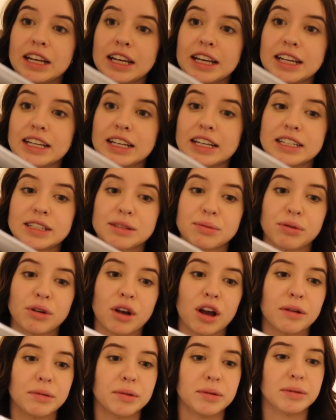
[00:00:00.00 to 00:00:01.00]
It is
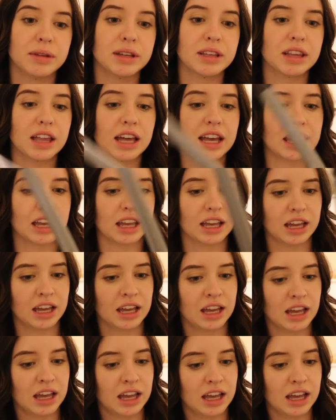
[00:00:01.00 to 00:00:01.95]
probably like,